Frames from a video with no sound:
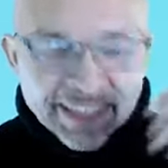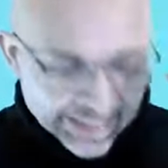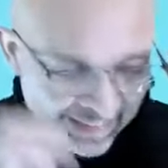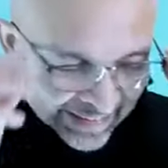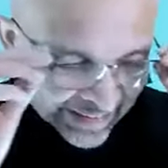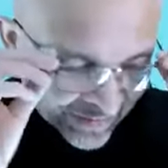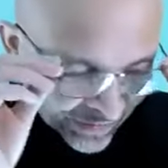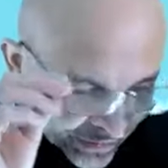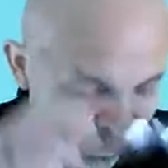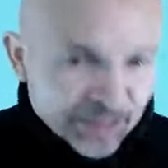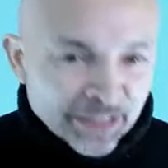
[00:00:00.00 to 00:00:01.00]
Uh, sorry,
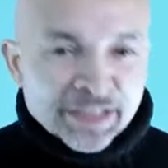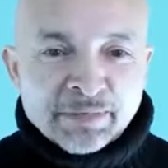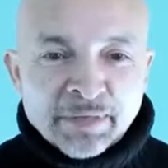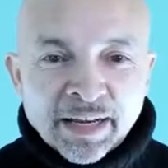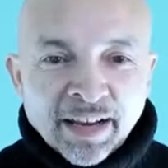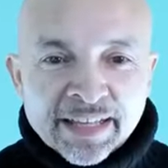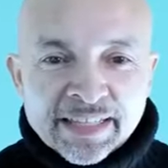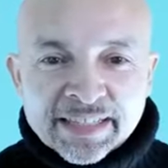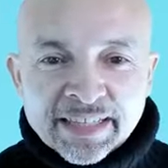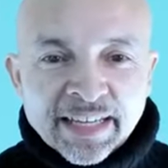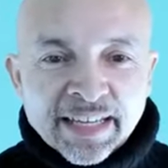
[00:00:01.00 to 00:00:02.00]
I was adjusting my
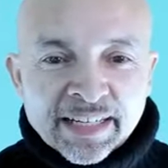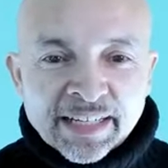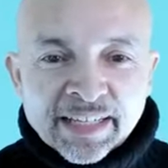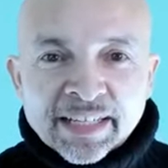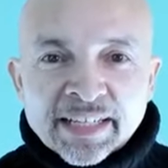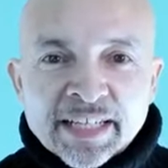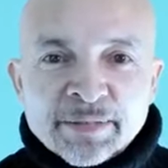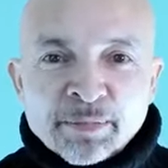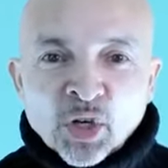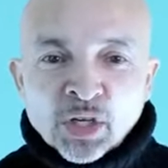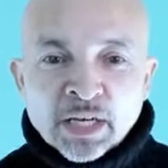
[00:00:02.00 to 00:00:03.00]
lights there. Um,
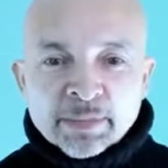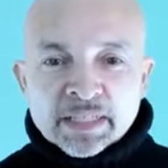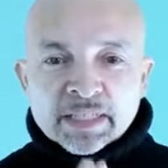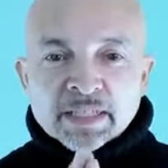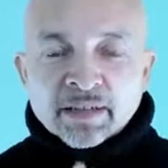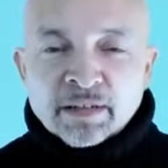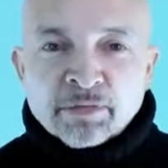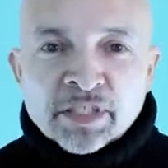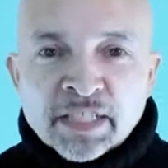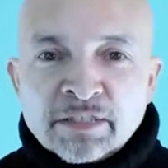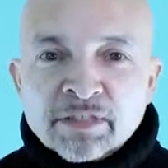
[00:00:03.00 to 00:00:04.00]
got limited time
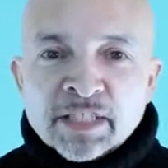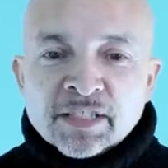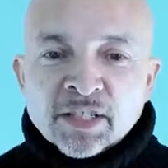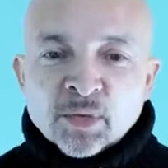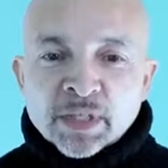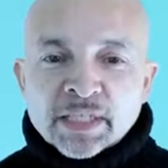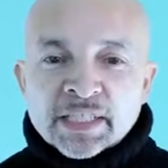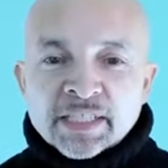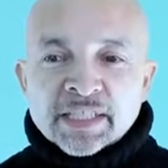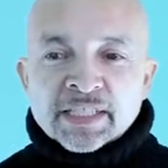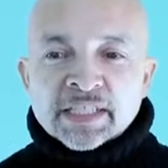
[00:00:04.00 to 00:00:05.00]
this evening, so I wanted to
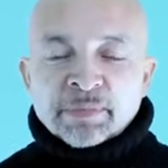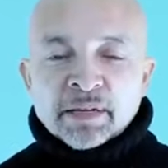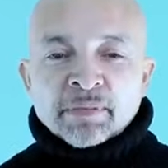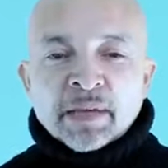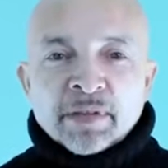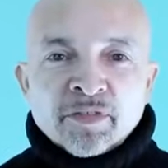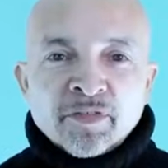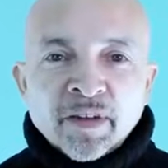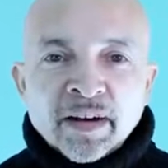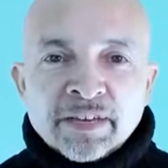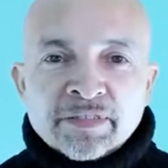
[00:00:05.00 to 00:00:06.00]
just spend maybe
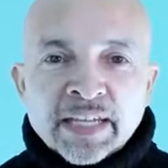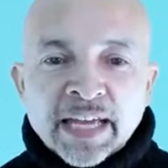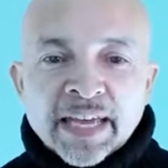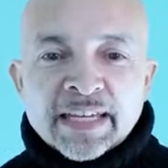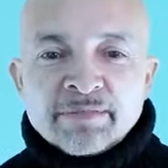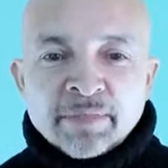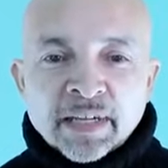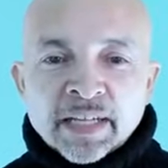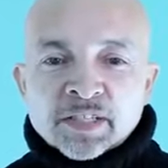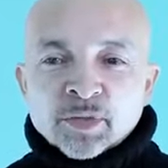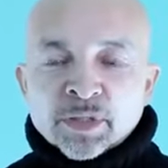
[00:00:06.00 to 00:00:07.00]
five to eight
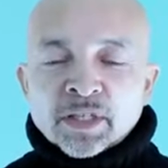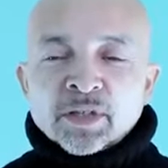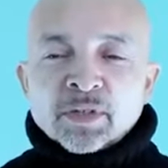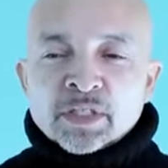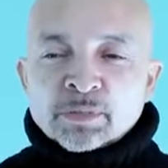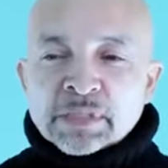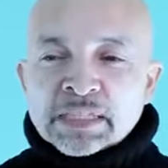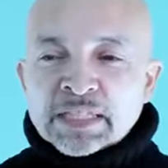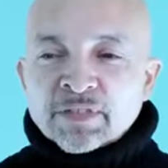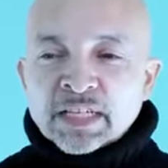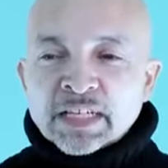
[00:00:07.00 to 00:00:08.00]
minutes with you,
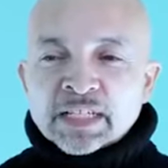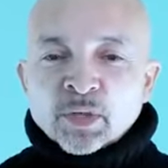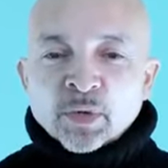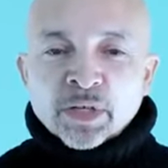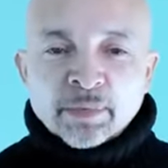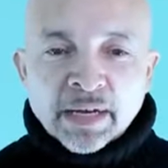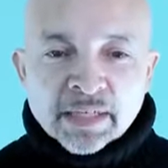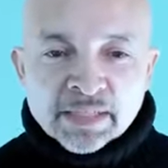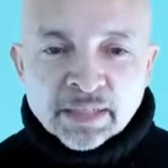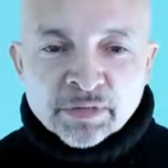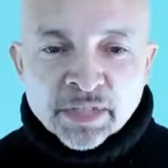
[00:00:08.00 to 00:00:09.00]
specifically talking about a
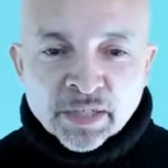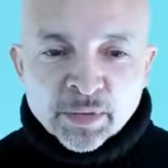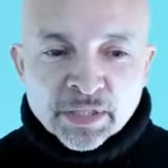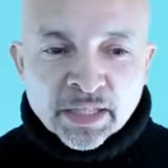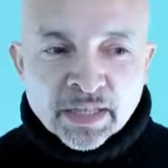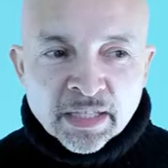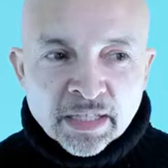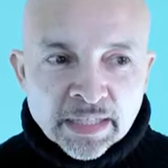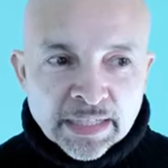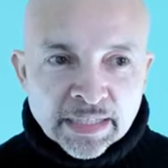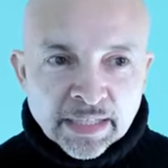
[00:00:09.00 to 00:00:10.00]
subject which I
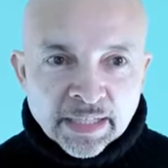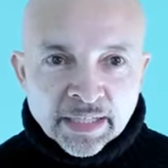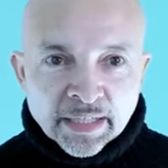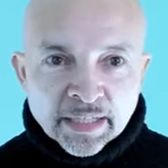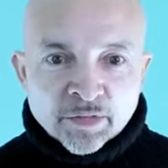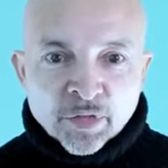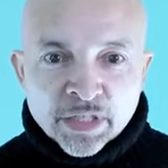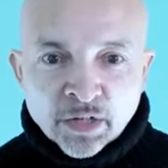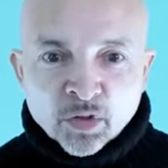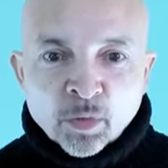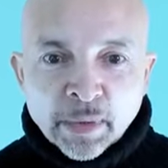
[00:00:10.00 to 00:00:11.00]
think, if we
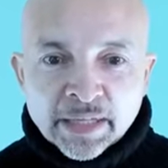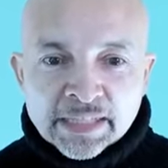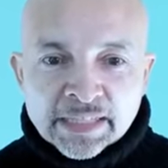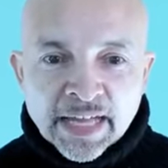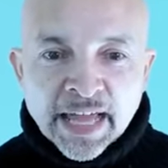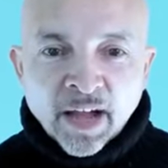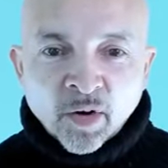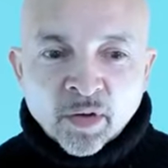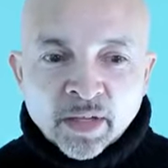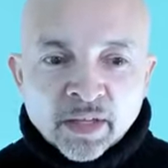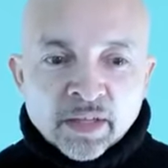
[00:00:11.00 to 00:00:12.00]
don't talk about this
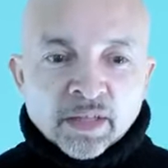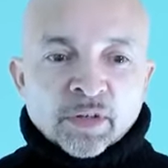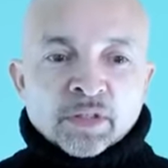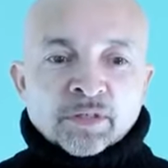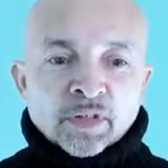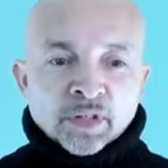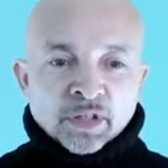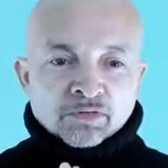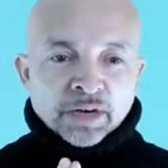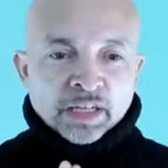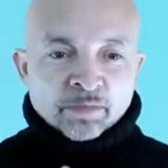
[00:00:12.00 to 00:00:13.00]
now, those of you that are
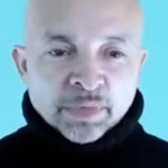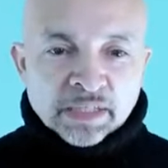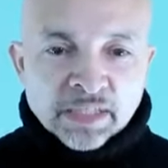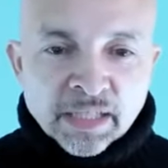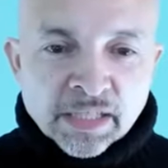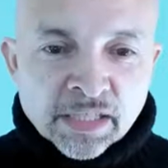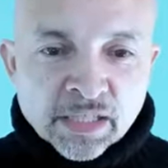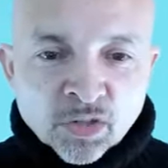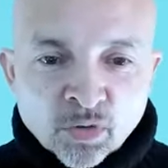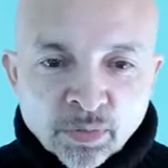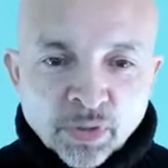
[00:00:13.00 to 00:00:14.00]
running a business
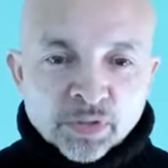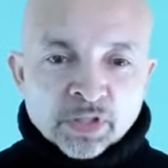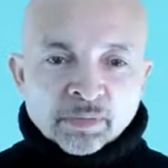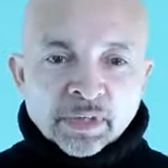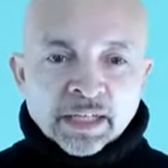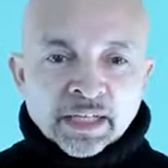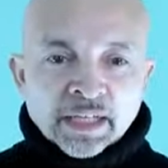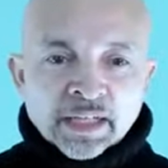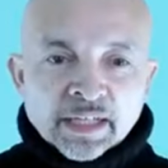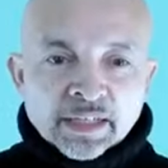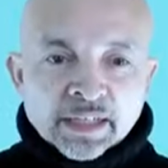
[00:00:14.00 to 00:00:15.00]
or possibly.